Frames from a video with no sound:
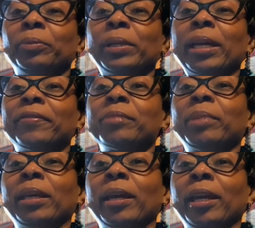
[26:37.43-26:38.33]
We have to
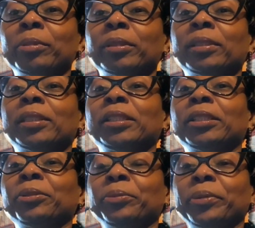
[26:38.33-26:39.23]
be able to
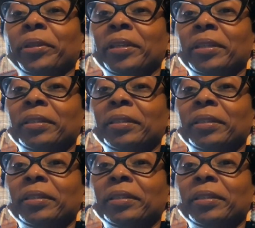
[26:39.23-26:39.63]
deal with it.